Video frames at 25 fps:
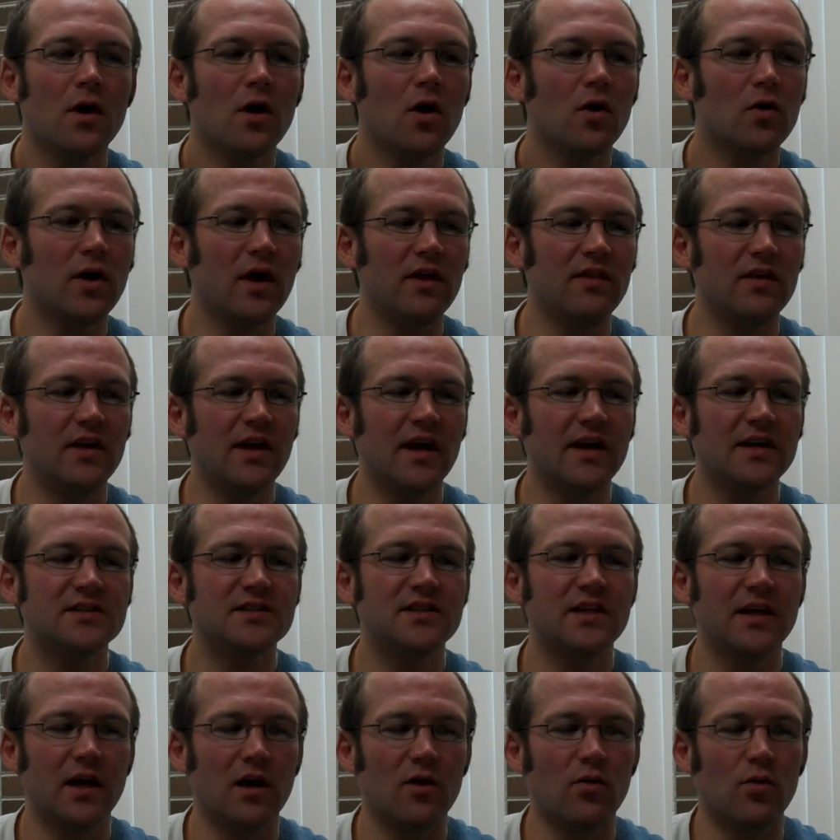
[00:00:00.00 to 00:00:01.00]
Okay, the next
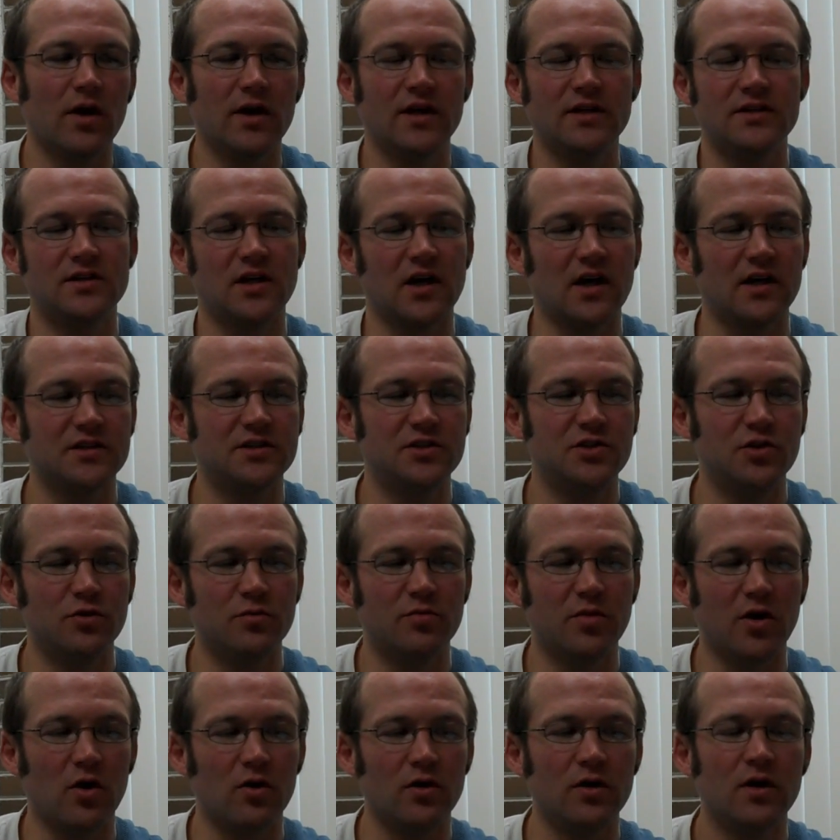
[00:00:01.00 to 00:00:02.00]
thing I want to talk to you
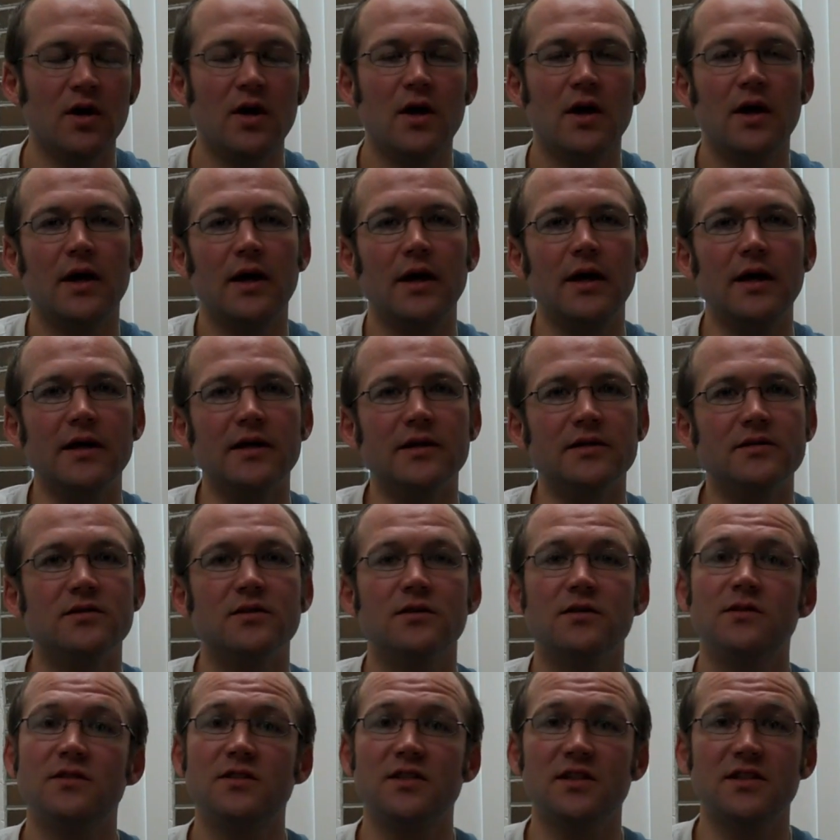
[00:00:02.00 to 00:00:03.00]
about
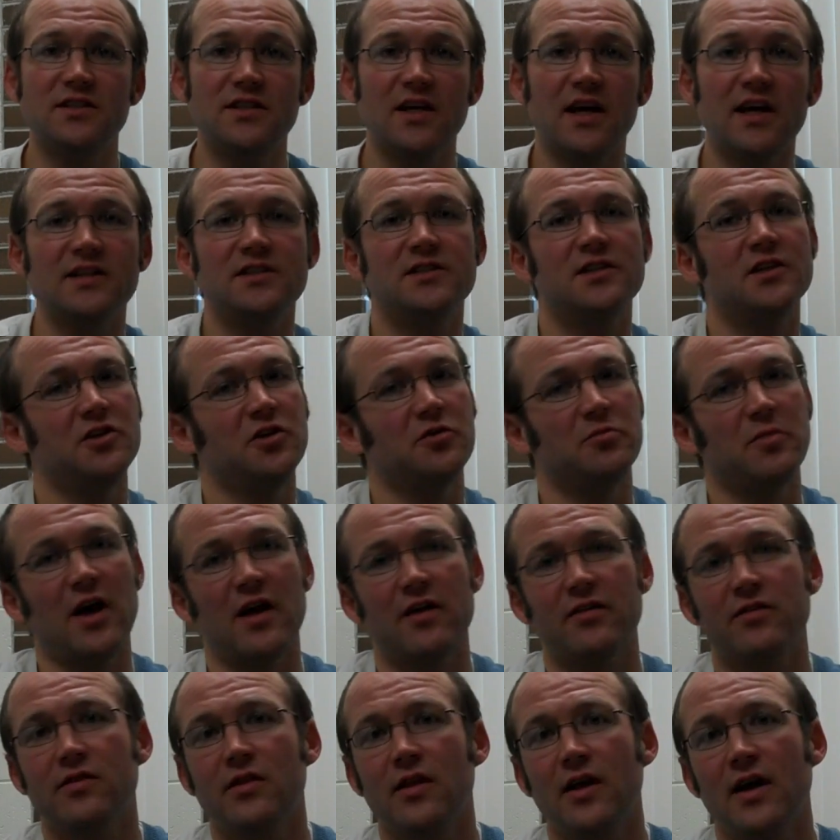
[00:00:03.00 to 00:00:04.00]
is success in your
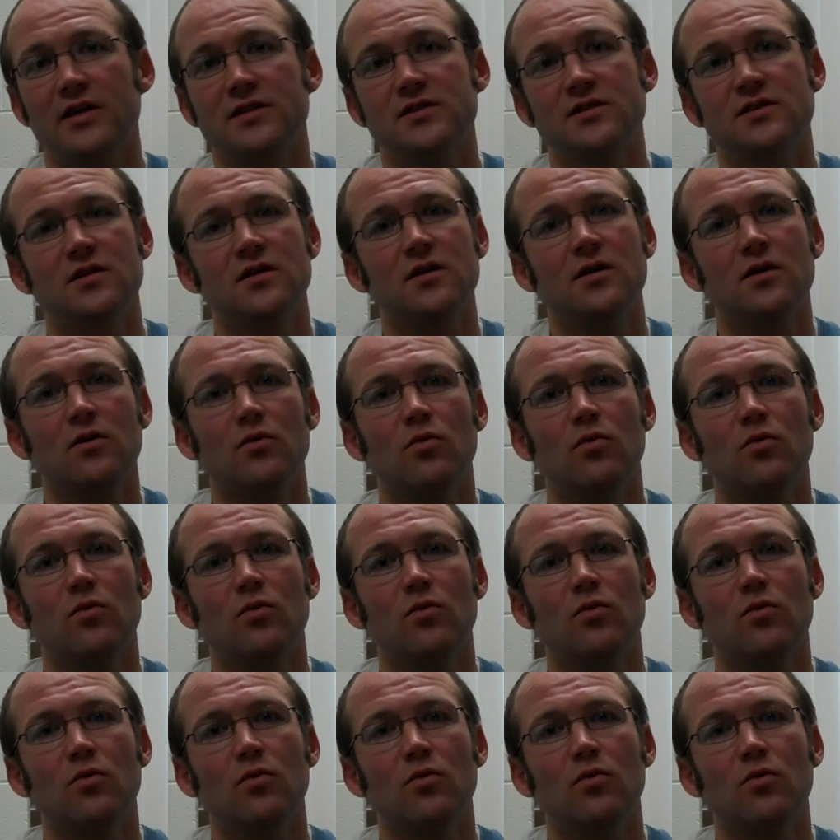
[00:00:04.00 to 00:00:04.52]
math class.